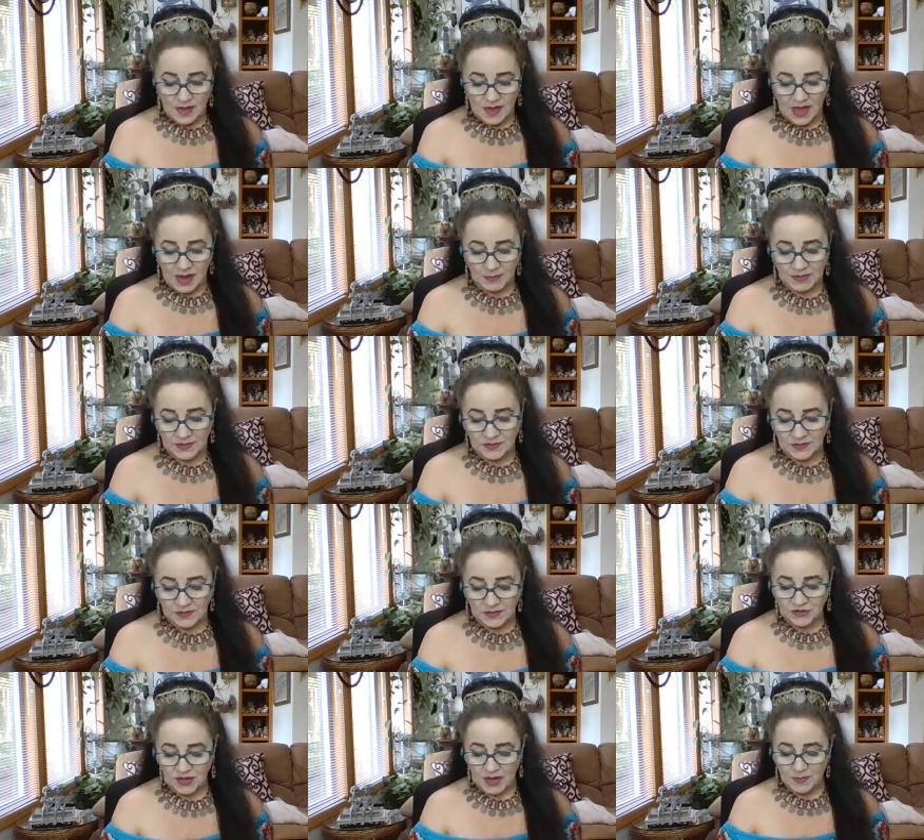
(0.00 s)
Amulets in
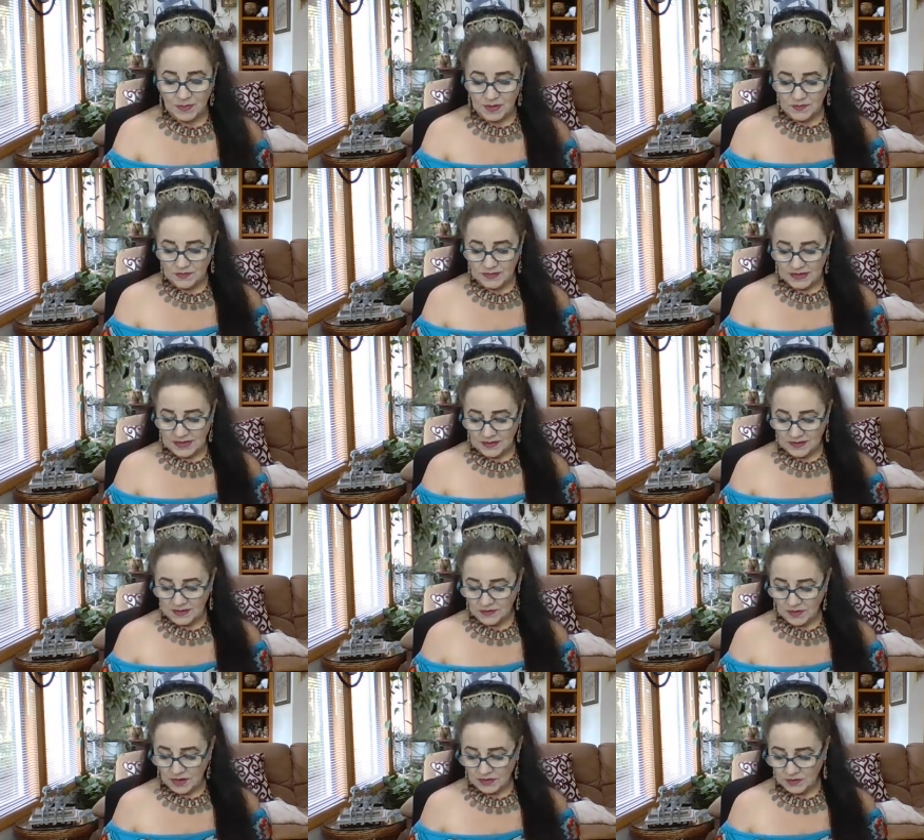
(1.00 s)
the shape of
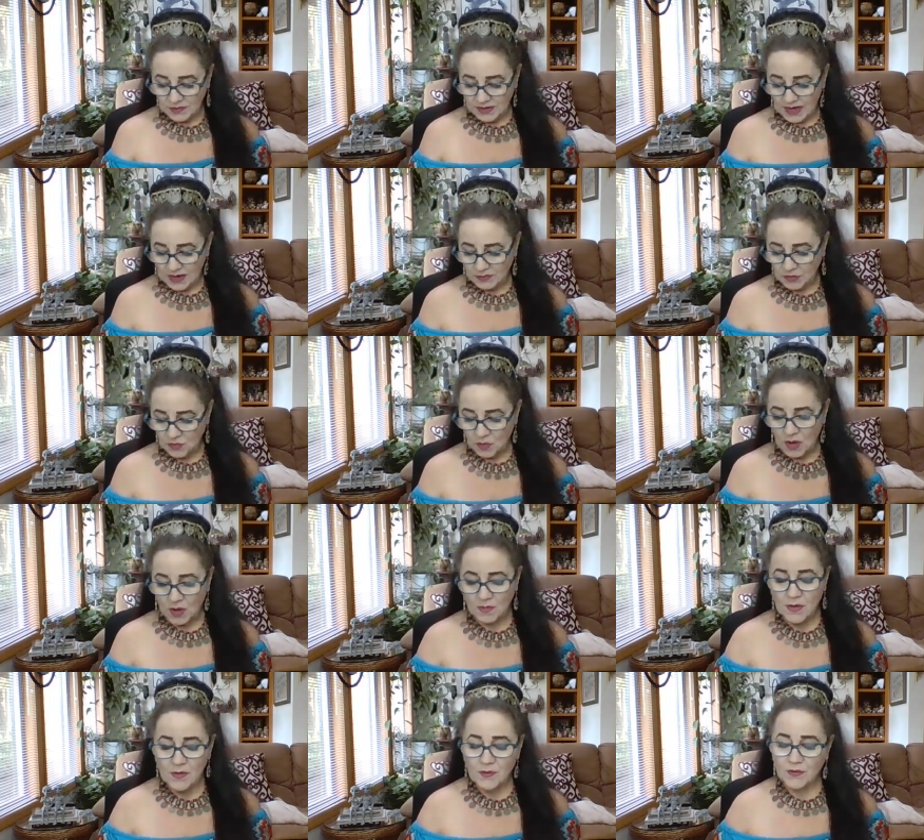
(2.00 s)
deities also became the
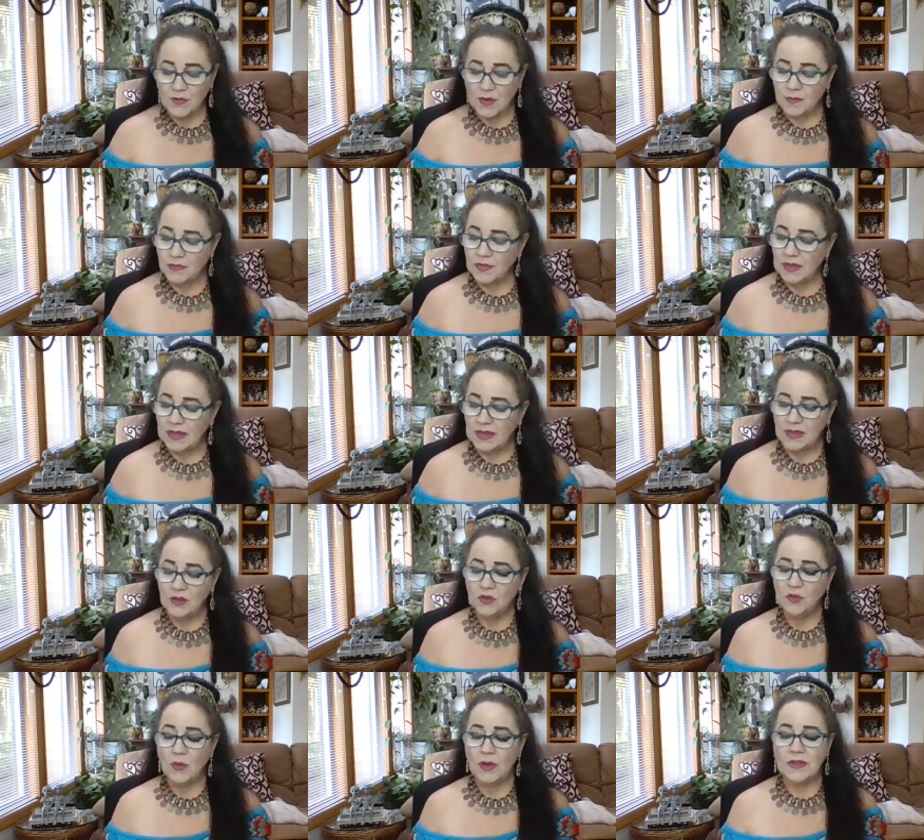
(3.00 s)
norm from the
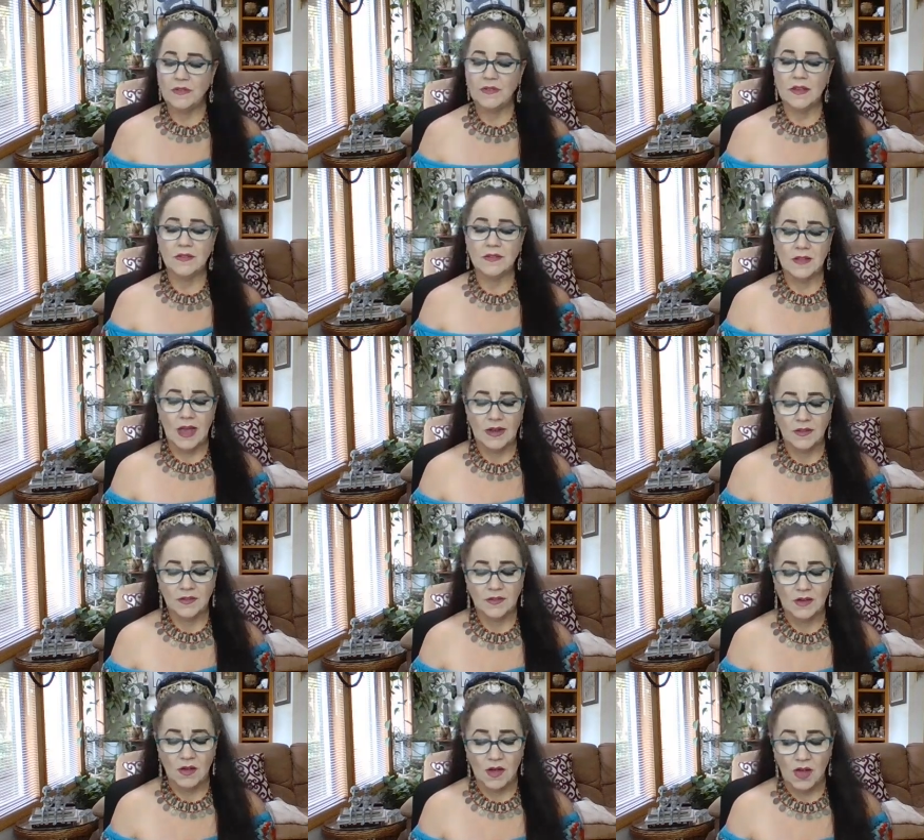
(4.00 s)
26th
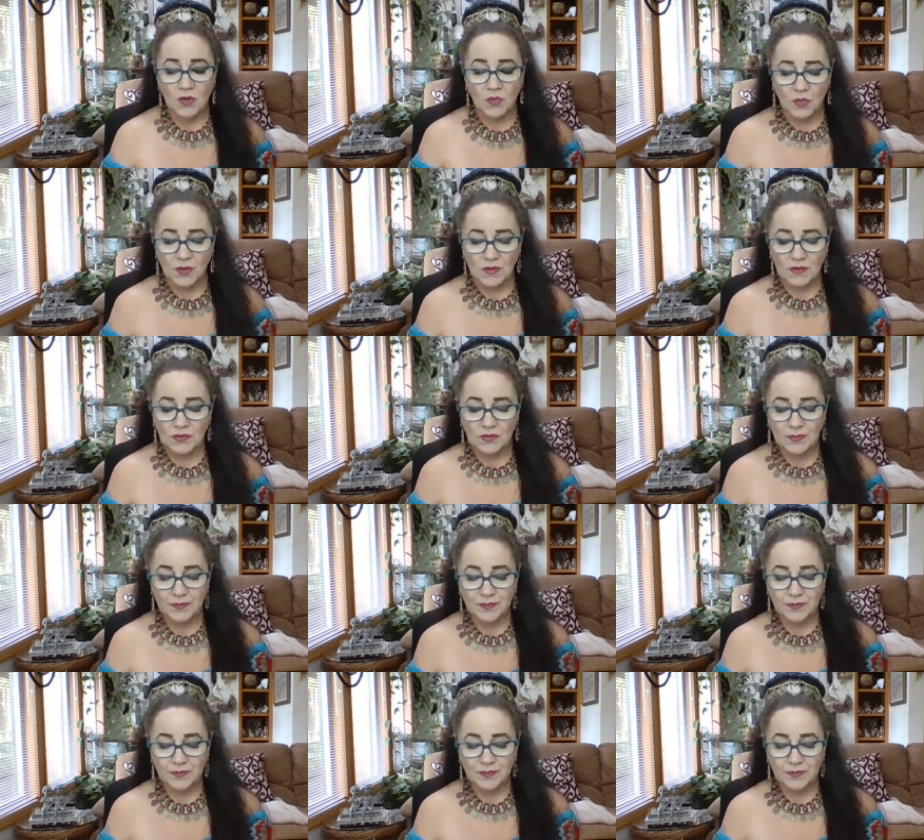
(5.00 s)
dynasty onwards.